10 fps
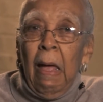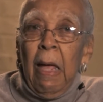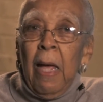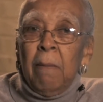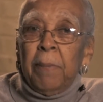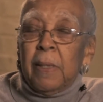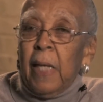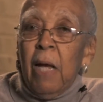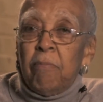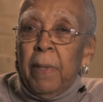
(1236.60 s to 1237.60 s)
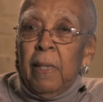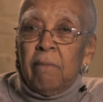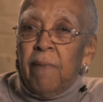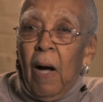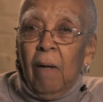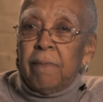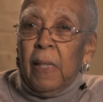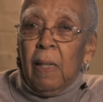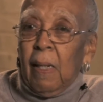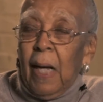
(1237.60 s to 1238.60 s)
But they have been involved
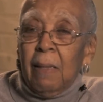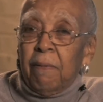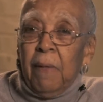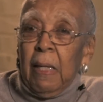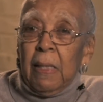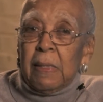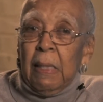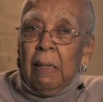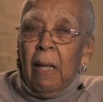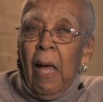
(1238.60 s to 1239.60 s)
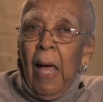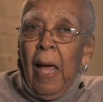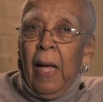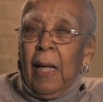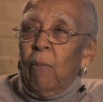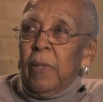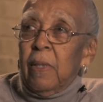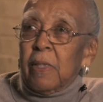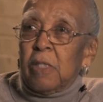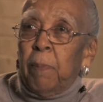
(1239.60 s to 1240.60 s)
in a lot of things. And I went
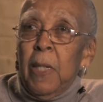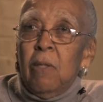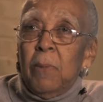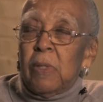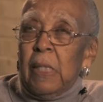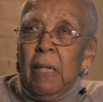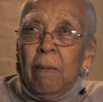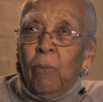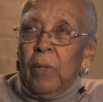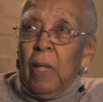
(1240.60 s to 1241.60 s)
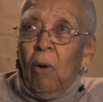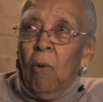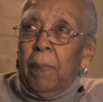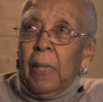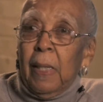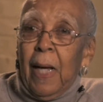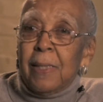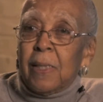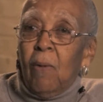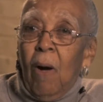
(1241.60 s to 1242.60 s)
to the Speed Museum when they opened, and I
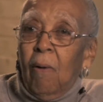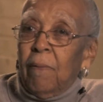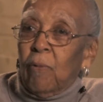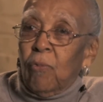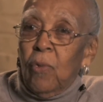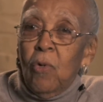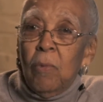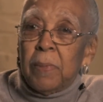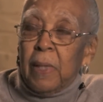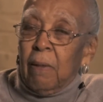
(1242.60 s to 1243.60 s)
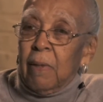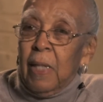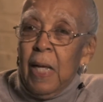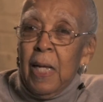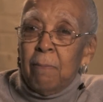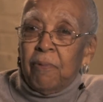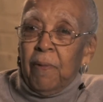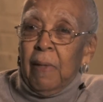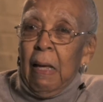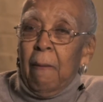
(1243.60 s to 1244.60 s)
saw all the rooms that are named
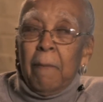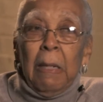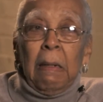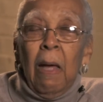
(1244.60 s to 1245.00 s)
for them.